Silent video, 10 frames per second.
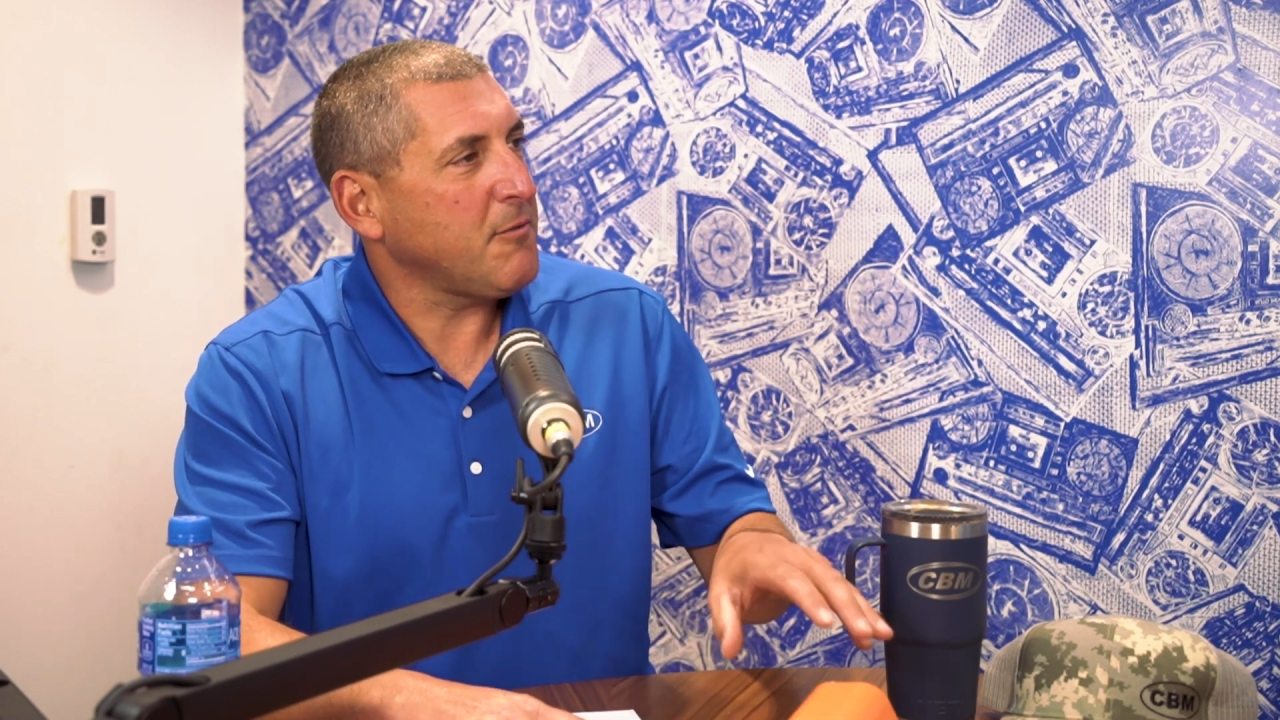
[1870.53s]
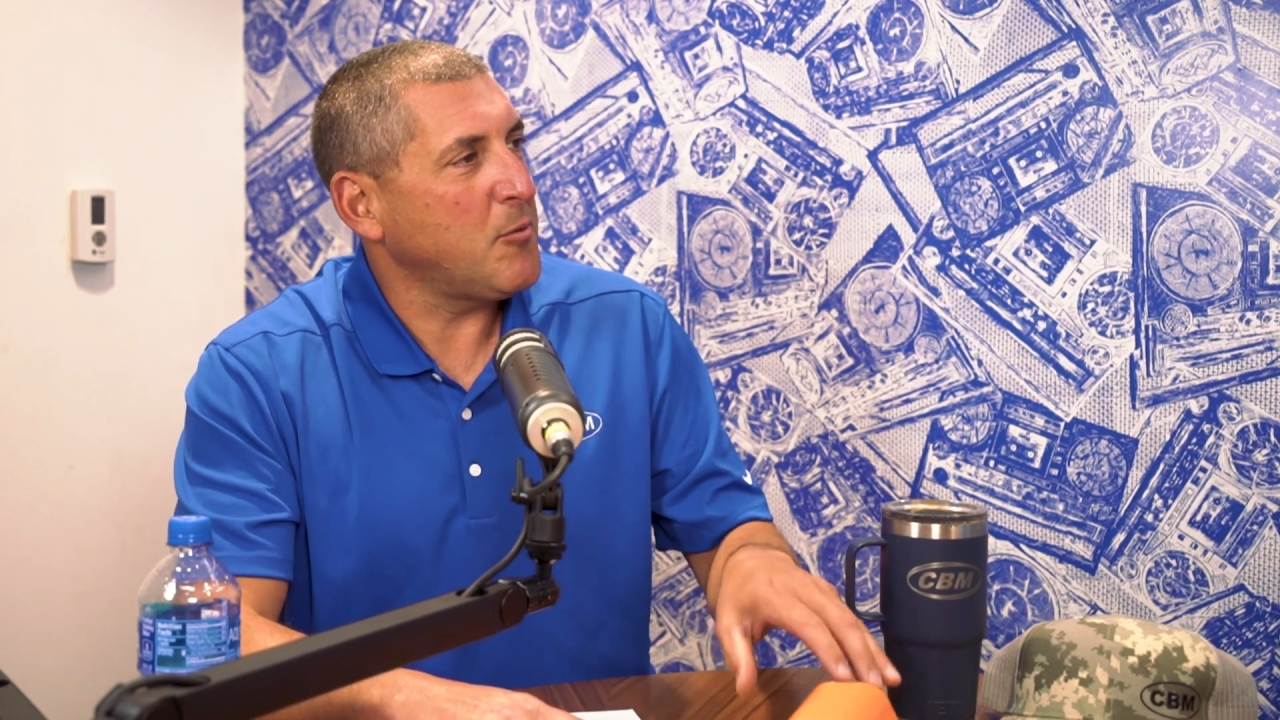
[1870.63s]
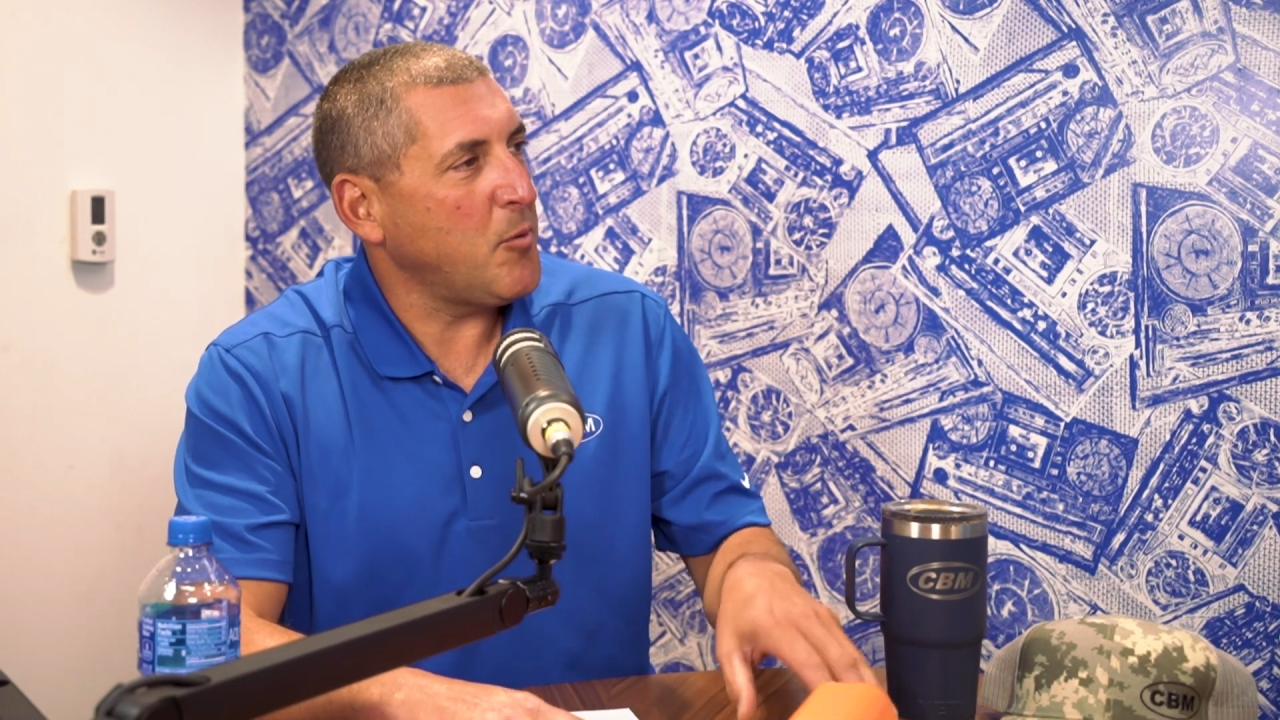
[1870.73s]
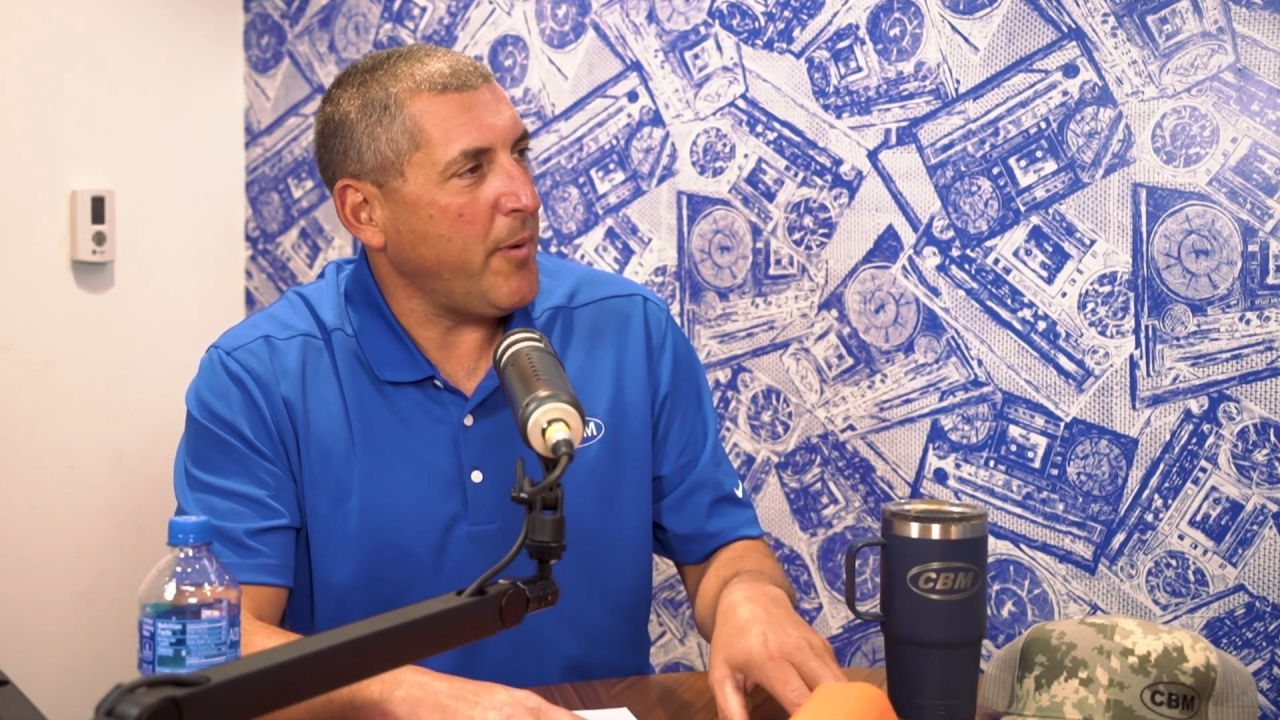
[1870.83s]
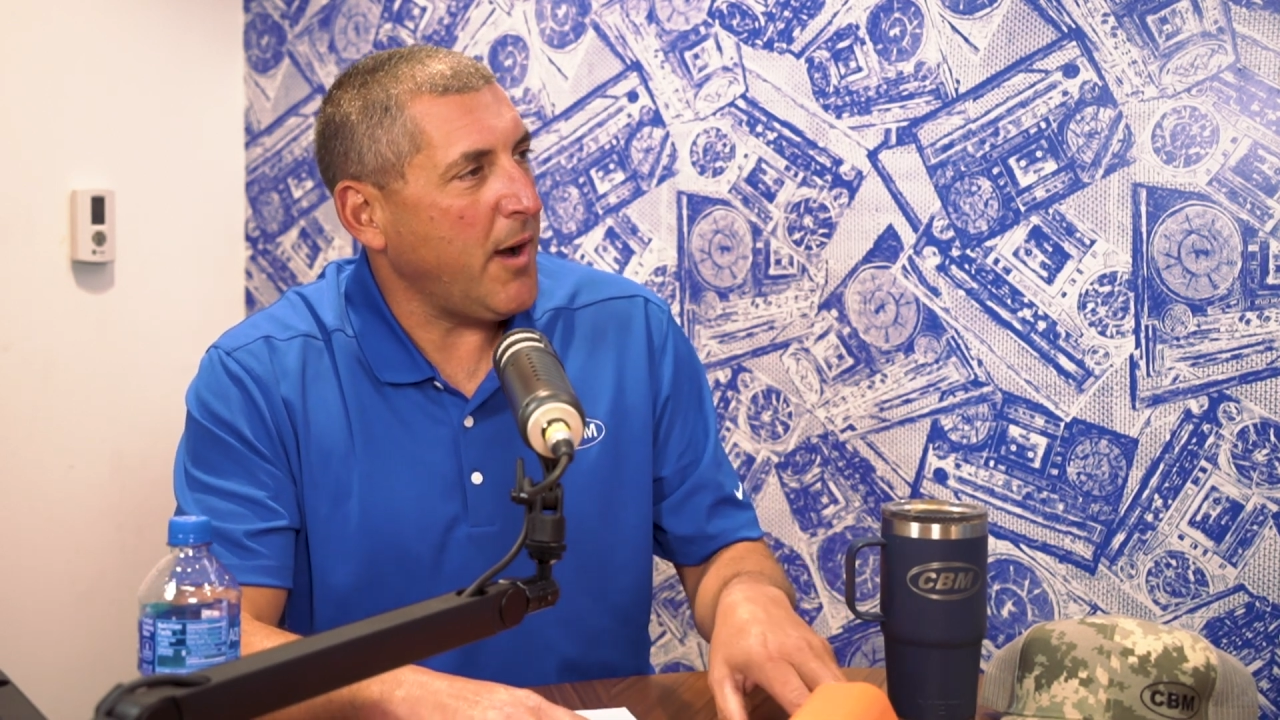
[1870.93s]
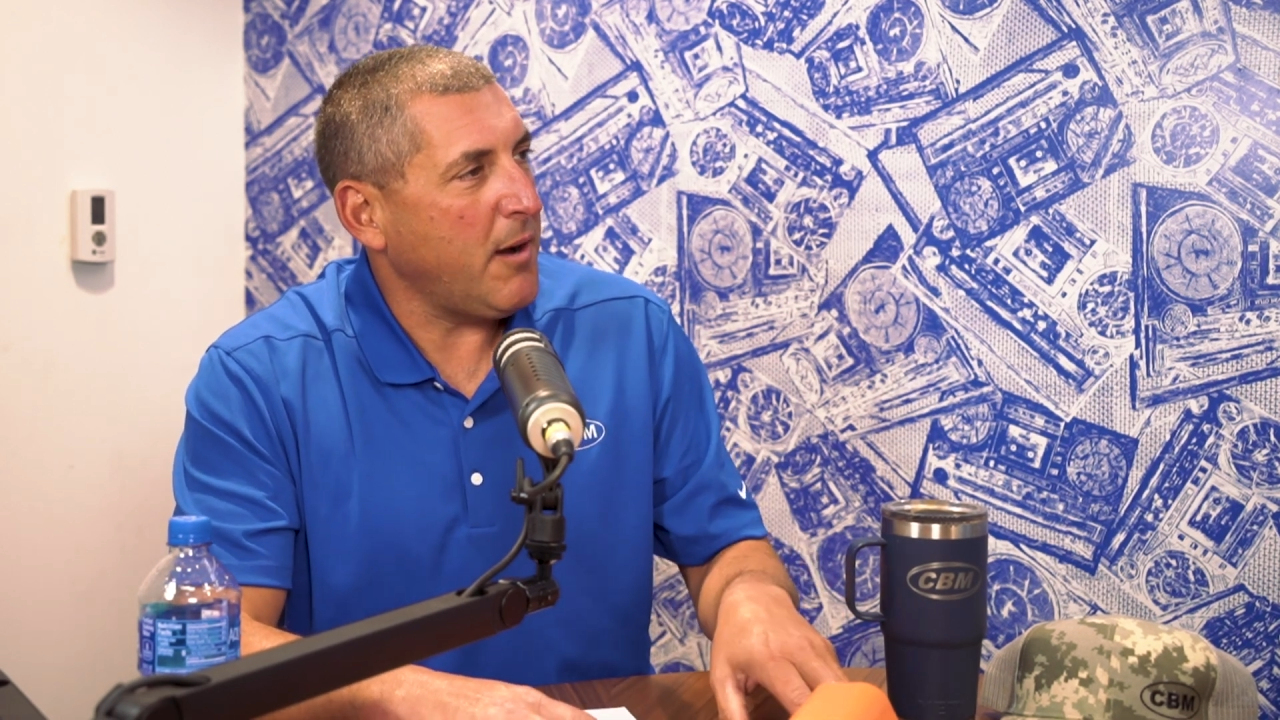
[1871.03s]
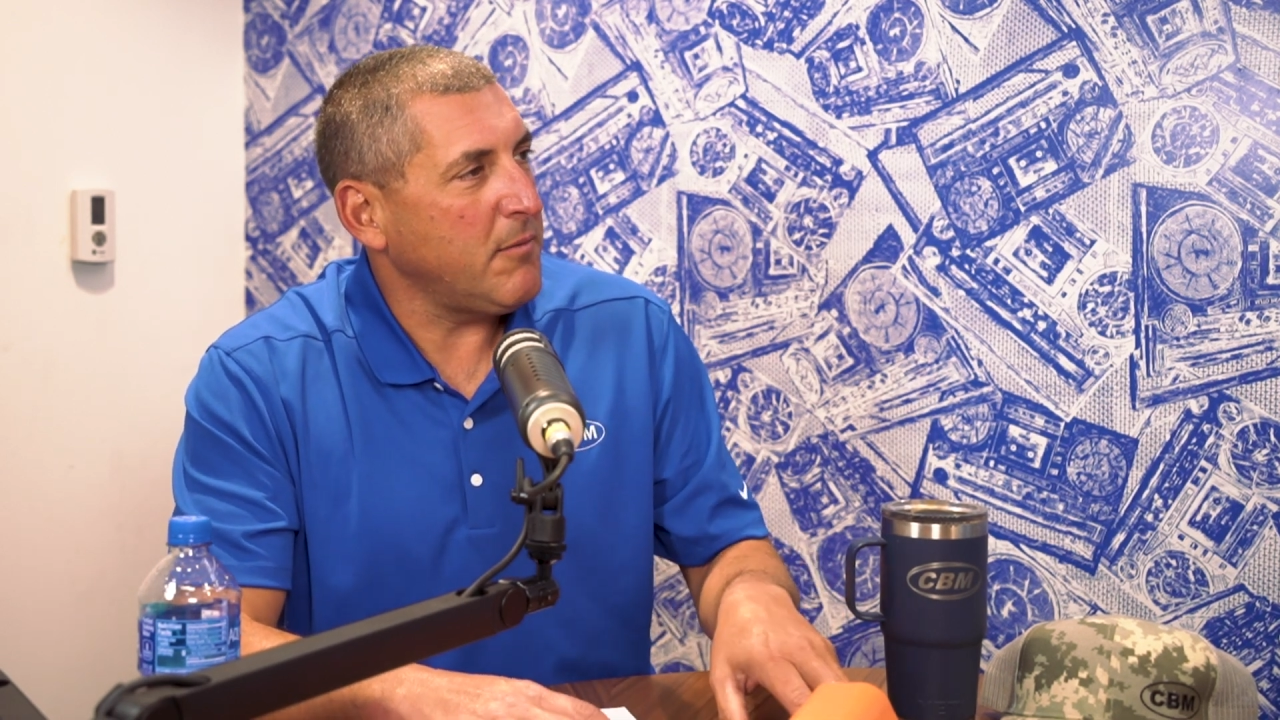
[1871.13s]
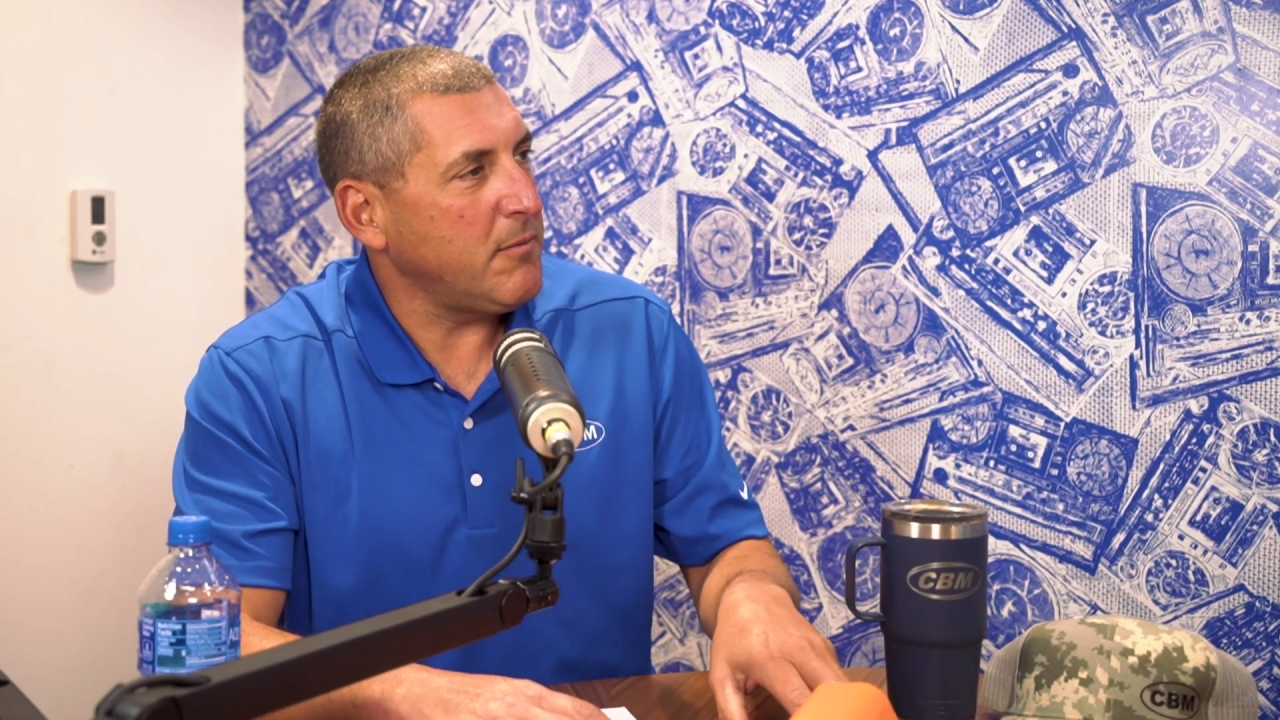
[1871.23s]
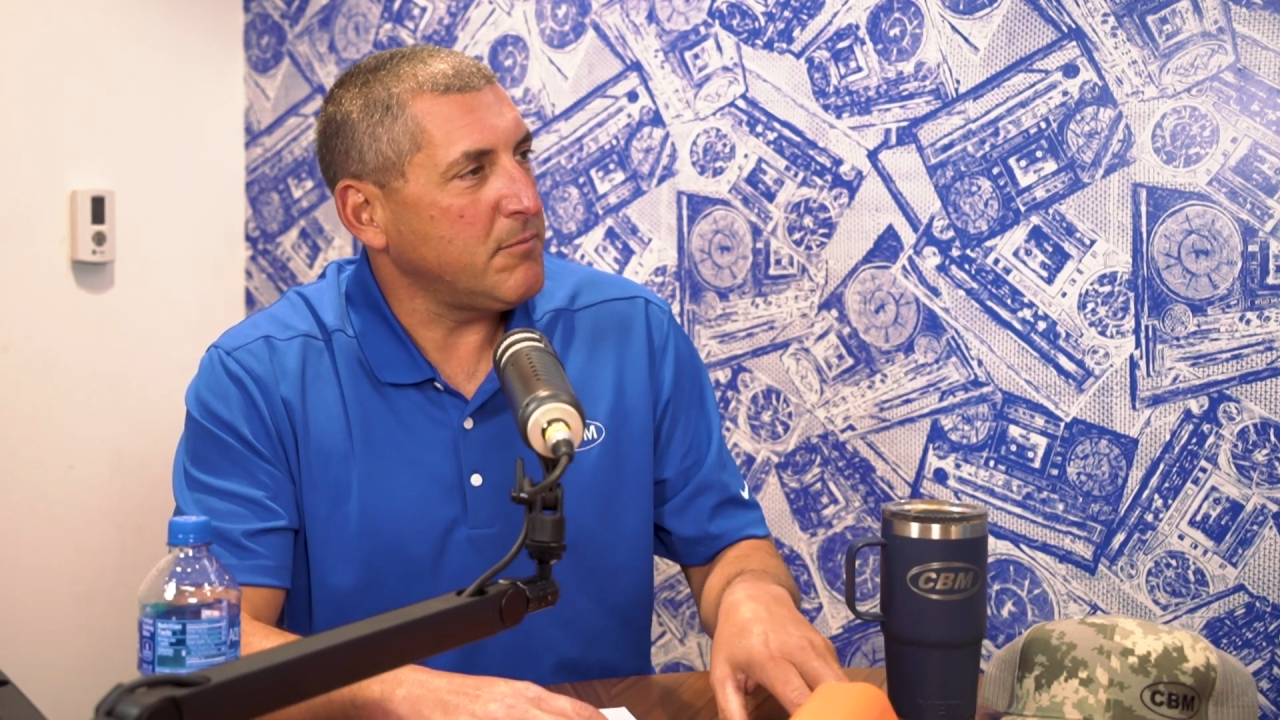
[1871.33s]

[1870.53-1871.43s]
to them about